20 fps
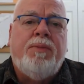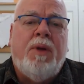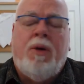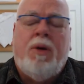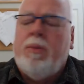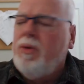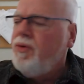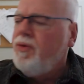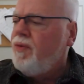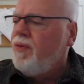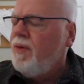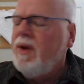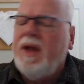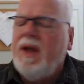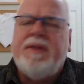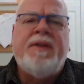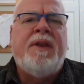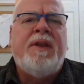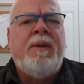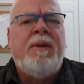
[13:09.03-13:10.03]
I almost
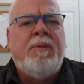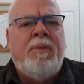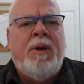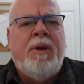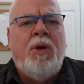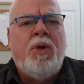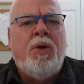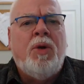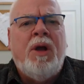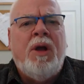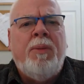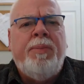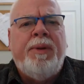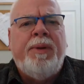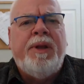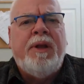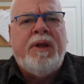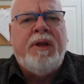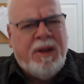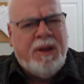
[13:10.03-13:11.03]
forgot the name of my own
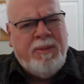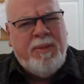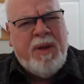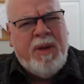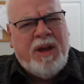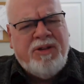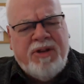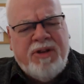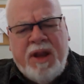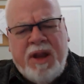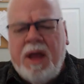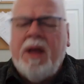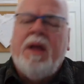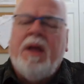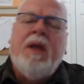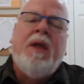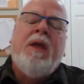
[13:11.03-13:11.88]
company. Can you imagine that?